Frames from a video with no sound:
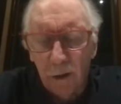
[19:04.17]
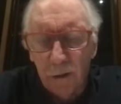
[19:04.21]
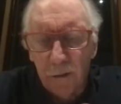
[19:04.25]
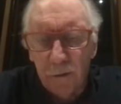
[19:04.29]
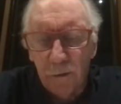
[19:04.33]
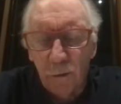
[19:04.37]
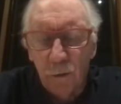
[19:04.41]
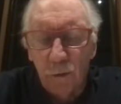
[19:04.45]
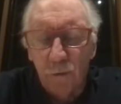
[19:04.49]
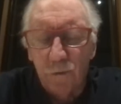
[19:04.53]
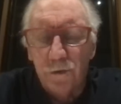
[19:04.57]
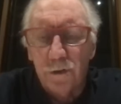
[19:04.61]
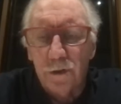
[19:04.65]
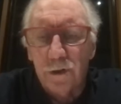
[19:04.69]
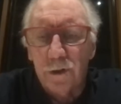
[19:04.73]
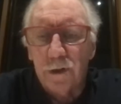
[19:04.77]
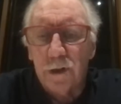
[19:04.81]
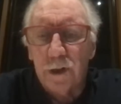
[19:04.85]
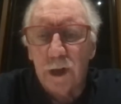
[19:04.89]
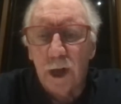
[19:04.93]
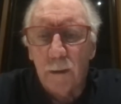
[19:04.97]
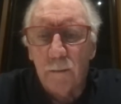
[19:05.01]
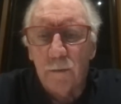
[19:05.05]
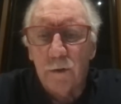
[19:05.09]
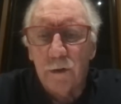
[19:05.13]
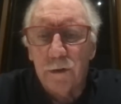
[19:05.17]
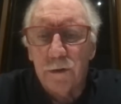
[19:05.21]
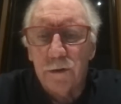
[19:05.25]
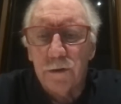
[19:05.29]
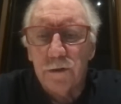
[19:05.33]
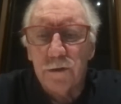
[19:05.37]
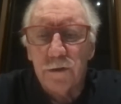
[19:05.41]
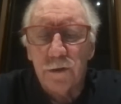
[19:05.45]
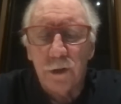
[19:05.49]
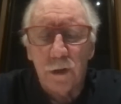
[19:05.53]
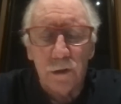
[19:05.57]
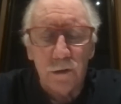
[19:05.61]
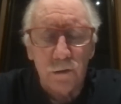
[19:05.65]
I, thought that
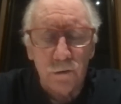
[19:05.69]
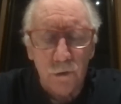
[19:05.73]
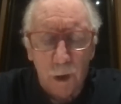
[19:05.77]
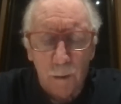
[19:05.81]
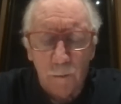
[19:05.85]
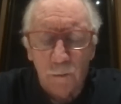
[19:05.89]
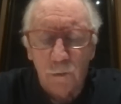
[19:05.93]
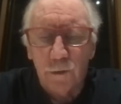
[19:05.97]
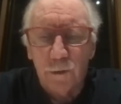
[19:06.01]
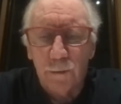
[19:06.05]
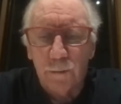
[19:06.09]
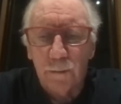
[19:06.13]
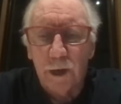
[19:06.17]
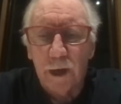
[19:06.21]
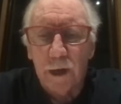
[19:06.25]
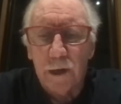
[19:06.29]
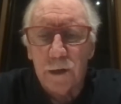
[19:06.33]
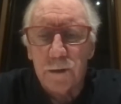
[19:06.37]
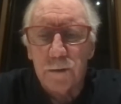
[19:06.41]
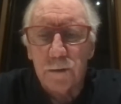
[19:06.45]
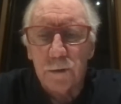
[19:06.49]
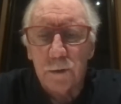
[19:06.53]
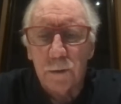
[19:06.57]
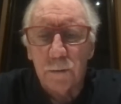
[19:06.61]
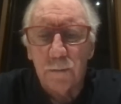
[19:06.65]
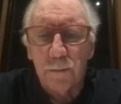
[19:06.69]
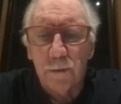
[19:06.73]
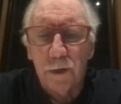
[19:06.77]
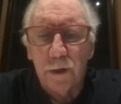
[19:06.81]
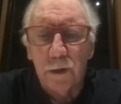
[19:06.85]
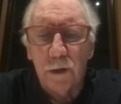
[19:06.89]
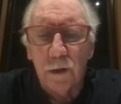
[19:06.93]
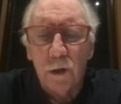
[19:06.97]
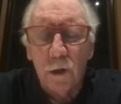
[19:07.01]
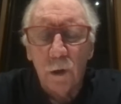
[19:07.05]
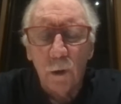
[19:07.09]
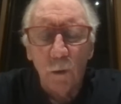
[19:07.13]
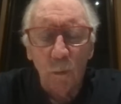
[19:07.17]
Cummins uh, troubled the batsman a
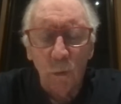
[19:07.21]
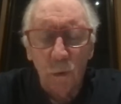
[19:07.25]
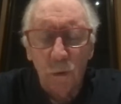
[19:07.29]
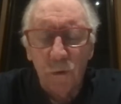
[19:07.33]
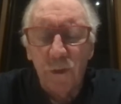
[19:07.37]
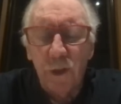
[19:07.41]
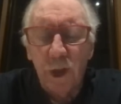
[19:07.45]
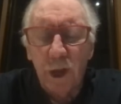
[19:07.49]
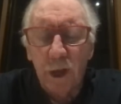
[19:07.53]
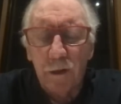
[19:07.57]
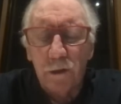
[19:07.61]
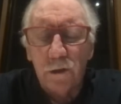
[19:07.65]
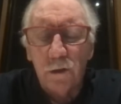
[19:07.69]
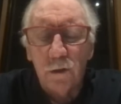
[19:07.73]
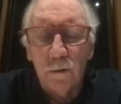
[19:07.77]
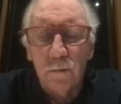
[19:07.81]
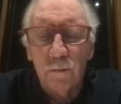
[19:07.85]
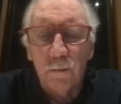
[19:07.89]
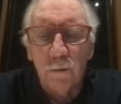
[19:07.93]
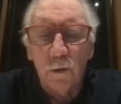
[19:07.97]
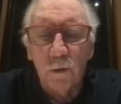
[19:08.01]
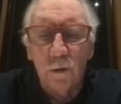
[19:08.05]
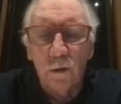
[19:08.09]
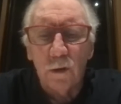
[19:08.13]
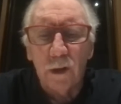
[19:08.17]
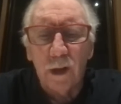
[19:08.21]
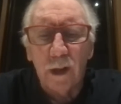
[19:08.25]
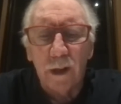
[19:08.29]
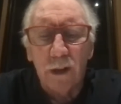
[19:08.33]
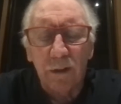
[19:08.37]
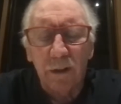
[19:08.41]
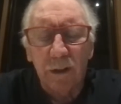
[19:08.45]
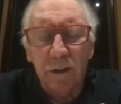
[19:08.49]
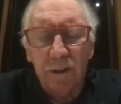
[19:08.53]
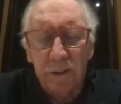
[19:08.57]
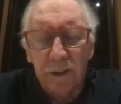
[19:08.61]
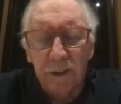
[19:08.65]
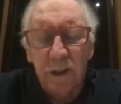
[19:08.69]
bit with that new ball, and
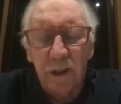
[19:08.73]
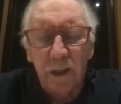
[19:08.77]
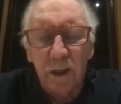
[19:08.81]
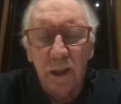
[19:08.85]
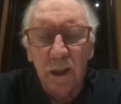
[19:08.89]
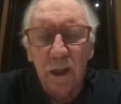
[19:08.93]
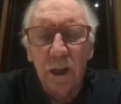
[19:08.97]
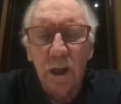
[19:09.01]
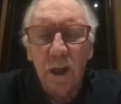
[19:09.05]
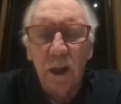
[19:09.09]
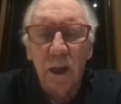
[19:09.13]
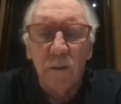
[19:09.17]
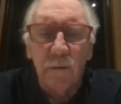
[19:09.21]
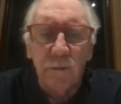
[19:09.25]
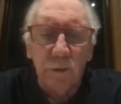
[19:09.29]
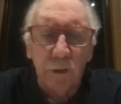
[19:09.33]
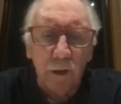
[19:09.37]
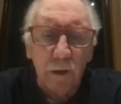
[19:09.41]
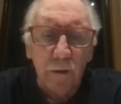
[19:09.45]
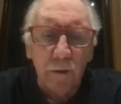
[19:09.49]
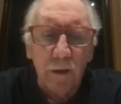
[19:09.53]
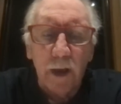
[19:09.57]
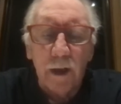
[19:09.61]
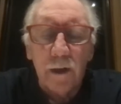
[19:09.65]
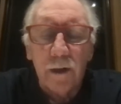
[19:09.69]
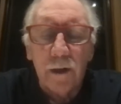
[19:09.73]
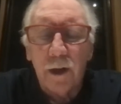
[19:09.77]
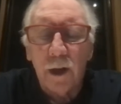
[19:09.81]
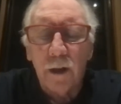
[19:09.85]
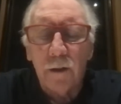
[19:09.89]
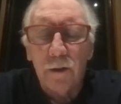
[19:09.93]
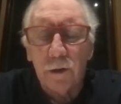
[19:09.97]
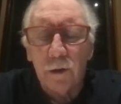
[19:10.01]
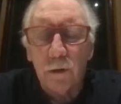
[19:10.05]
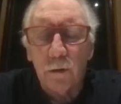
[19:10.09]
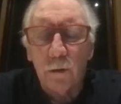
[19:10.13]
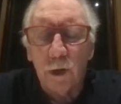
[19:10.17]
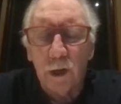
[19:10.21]
I think if you'd have had
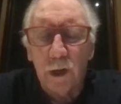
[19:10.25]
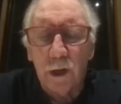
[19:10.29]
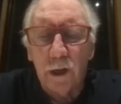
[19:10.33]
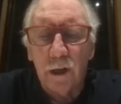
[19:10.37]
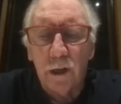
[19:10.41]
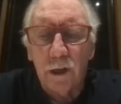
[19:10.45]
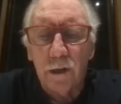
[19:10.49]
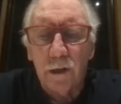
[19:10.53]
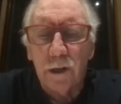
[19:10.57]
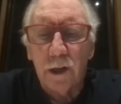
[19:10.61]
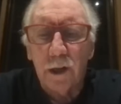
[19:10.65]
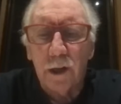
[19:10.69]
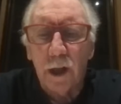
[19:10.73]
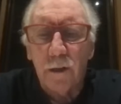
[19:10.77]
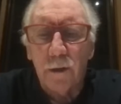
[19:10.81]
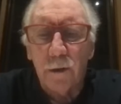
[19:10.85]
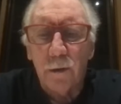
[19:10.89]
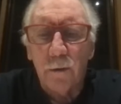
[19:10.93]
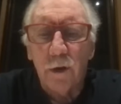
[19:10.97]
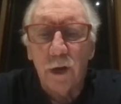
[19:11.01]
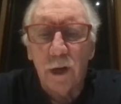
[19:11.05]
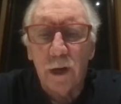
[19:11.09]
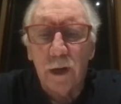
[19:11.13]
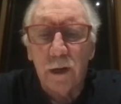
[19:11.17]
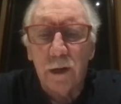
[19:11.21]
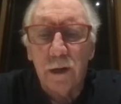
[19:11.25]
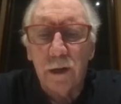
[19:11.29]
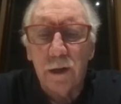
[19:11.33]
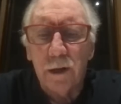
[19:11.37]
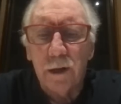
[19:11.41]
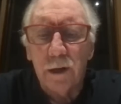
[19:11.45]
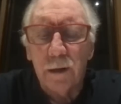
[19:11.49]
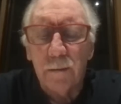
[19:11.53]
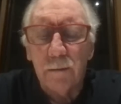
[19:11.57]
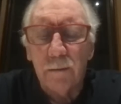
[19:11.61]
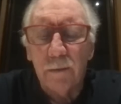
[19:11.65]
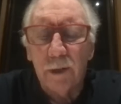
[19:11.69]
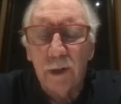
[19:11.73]
another quickie at the other end,
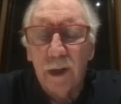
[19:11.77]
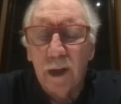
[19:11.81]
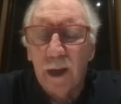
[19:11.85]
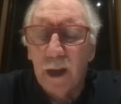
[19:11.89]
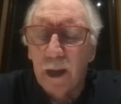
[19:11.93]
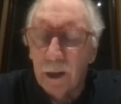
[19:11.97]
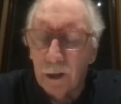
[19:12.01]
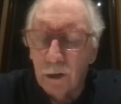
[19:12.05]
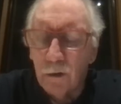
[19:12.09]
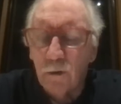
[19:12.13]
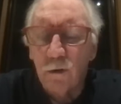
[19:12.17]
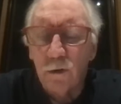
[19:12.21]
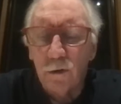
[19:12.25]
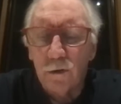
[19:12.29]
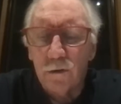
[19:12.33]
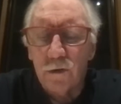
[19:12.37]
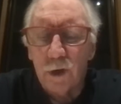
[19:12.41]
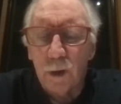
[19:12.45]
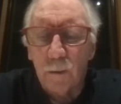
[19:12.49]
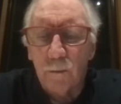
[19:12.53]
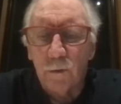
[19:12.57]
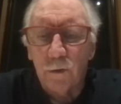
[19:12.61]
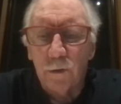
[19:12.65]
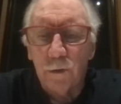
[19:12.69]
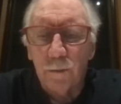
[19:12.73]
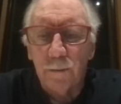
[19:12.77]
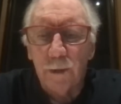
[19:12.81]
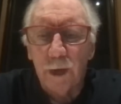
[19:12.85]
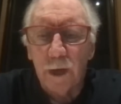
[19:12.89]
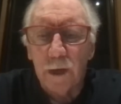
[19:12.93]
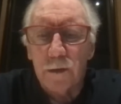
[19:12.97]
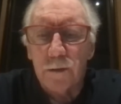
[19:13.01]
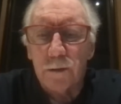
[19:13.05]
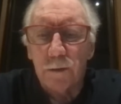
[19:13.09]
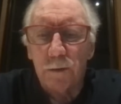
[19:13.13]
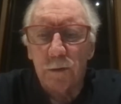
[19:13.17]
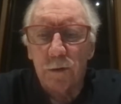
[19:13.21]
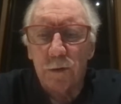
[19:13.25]
um, he could have troubled the
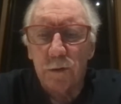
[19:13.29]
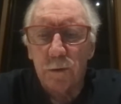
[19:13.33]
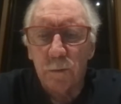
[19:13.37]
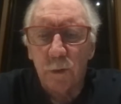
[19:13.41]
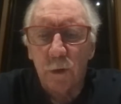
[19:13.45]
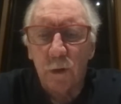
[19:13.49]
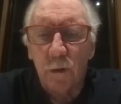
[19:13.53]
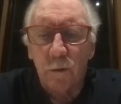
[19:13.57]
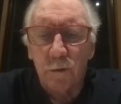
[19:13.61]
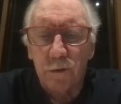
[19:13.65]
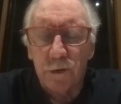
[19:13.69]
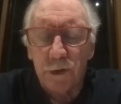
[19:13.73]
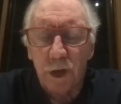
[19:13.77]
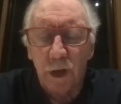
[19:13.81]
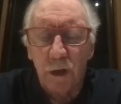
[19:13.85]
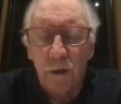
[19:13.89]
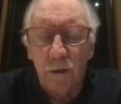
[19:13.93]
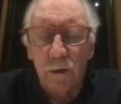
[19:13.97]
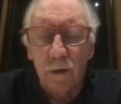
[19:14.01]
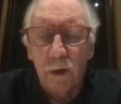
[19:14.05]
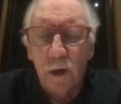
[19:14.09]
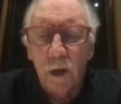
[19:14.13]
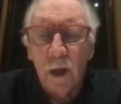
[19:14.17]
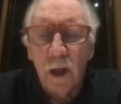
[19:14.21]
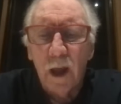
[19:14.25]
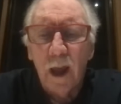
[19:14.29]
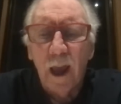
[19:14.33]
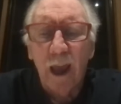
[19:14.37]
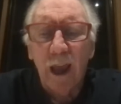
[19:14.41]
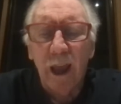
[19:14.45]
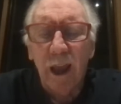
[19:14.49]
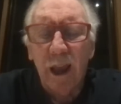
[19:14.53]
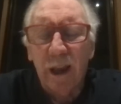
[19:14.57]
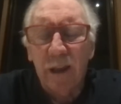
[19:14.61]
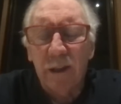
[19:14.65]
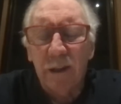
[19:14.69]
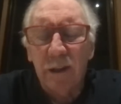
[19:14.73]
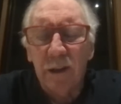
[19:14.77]
batsman as well. So,
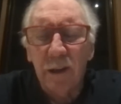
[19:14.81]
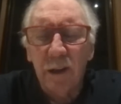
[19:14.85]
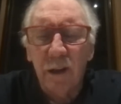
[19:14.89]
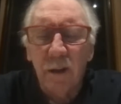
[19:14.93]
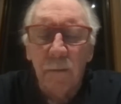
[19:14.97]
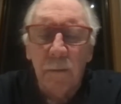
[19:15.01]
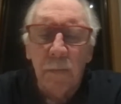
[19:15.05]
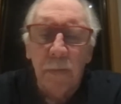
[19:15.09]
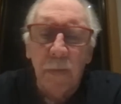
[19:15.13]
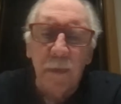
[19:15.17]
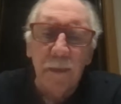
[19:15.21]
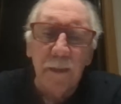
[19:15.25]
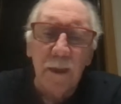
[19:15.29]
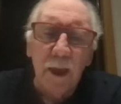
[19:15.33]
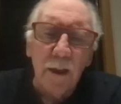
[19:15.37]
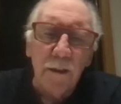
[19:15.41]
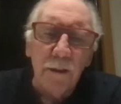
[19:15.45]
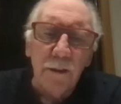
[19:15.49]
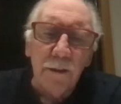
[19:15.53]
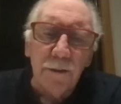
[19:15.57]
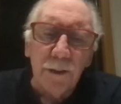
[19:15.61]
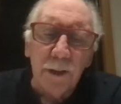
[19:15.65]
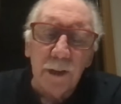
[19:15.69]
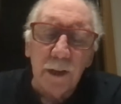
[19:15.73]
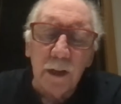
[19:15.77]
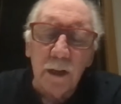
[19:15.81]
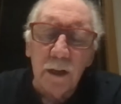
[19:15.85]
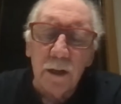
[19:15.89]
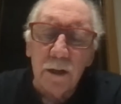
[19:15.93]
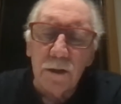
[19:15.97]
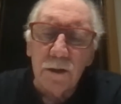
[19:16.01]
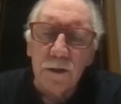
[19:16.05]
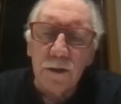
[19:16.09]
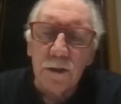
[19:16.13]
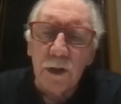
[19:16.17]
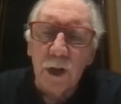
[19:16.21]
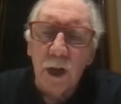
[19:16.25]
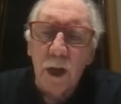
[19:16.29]
and the other thing
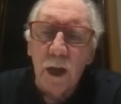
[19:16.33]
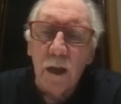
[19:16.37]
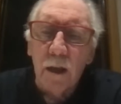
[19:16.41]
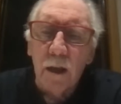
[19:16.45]
is,